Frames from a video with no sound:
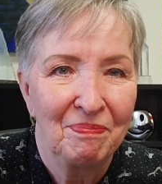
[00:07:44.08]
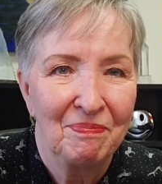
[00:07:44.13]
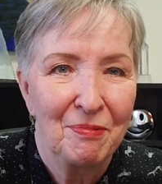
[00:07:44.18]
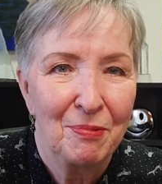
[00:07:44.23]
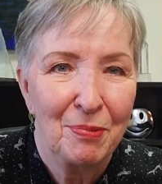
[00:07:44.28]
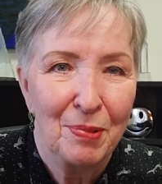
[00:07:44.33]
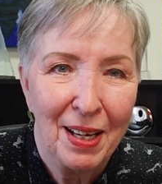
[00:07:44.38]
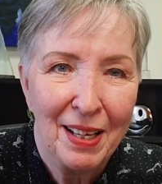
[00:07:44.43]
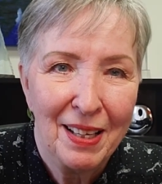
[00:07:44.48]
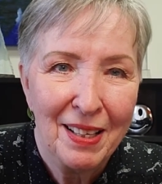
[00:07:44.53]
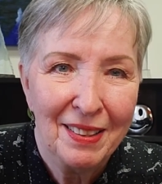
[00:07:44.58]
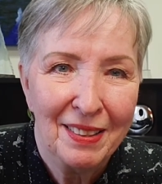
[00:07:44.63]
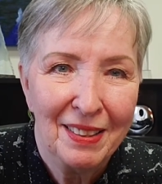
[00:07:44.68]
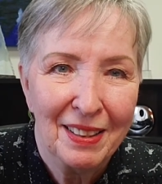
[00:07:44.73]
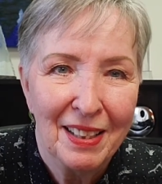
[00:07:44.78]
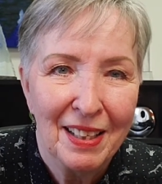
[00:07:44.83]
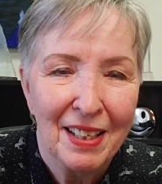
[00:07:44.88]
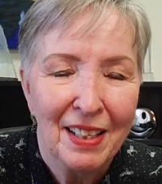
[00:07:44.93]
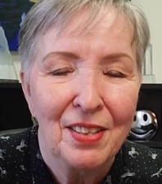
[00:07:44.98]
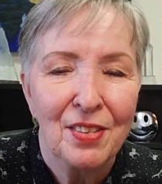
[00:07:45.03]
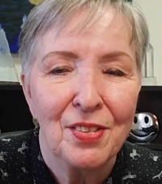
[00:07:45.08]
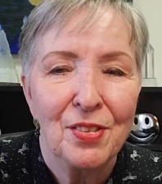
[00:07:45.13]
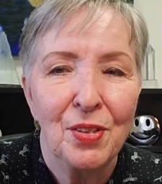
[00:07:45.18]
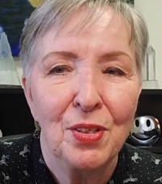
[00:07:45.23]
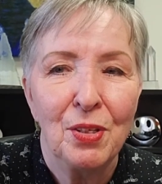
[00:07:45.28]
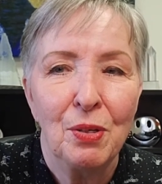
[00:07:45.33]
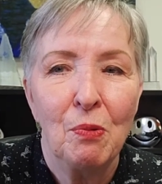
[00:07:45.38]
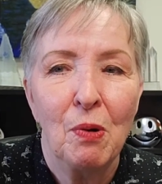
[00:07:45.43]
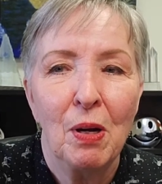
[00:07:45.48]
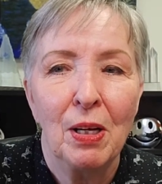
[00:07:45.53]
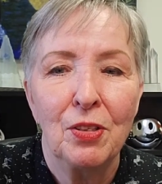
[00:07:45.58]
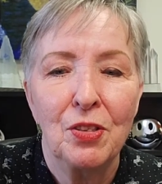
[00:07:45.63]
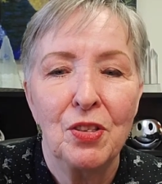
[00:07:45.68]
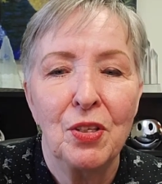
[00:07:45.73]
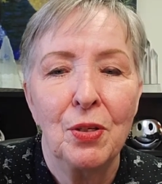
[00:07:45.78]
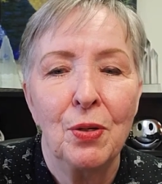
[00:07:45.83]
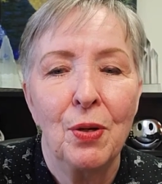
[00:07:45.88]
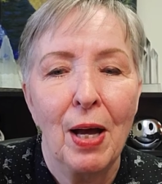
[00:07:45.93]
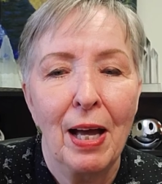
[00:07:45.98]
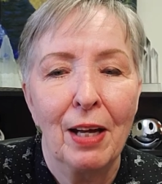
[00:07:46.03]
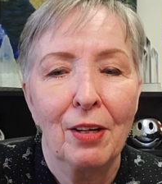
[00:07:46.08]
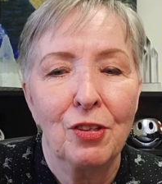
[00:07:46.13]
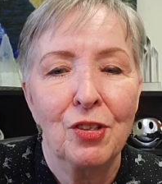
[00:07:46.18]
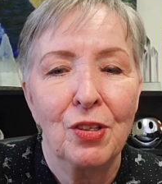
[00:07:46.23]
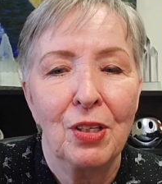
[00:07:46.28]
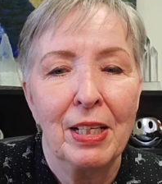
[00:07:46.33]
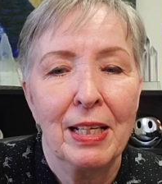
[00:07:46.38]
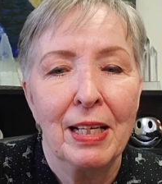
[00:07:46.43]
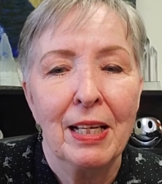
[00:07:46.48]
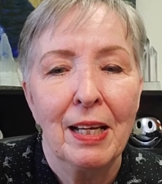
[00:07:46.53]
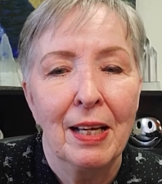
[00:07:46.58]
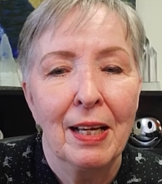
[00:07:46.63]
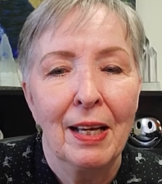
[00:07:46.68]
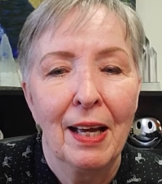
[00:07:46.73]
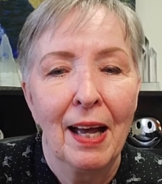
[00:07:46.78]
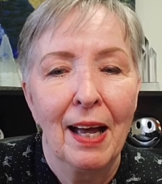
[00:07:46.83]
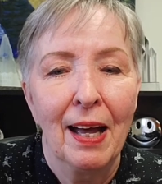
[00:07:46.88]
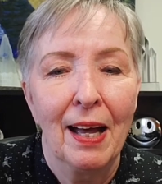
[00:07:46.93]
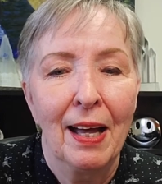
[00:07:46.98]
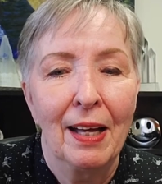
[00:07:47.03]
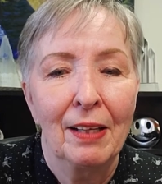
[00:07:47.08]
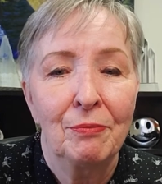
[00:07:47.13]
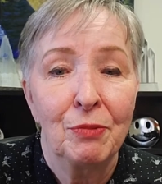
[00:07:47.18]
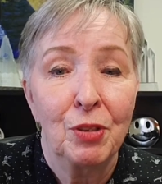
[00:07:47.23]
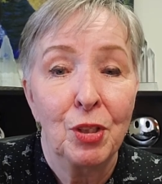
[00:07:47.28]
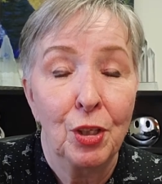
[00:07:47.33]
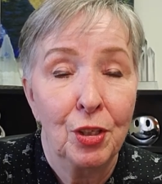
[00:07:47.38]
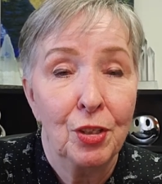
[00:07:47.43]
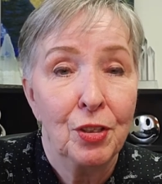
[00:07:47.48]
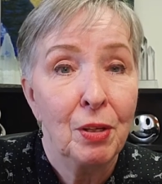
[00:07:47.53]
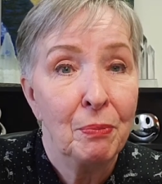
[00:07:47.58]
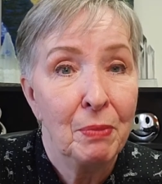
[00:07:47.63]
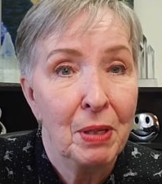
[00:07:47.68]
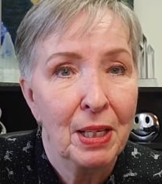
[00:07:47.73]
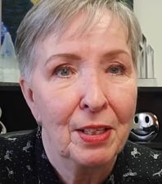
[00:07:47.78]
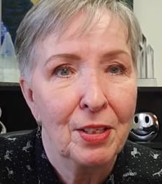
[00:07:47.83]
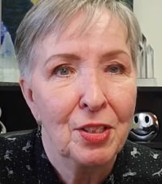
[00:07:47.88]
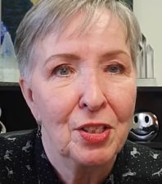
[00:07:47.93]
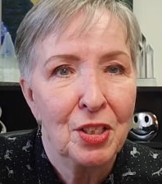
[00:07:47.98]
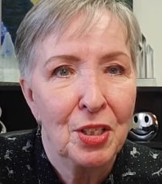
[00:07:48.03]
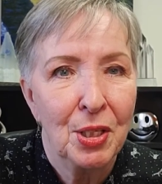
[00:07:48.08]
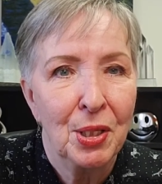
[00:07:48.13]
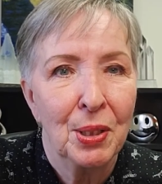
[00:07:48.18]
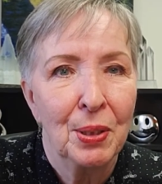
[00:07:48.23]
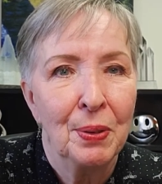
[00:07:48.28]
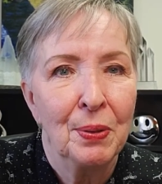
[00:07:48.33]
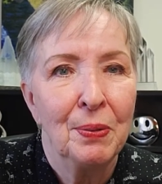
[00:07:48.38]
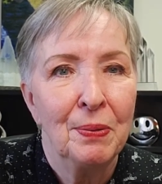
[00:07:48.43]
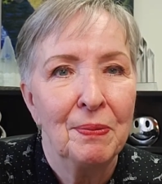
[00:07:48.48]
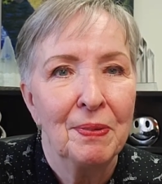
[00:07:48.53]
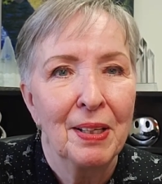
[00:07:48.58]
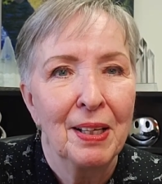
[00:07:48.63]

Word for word: right? So you want to actually uh, turn them into